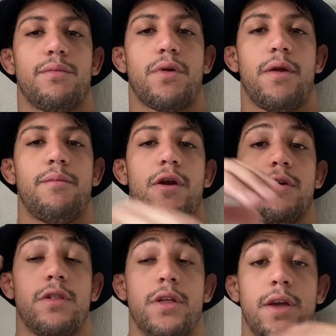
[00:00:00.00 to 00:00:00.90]

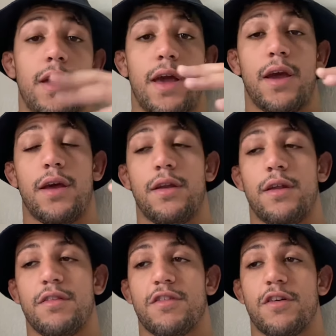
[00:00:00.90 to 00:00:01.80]
primarily, and
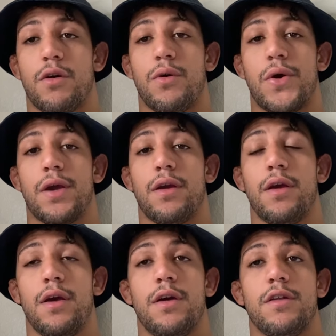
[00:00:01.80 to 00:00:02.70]
it's going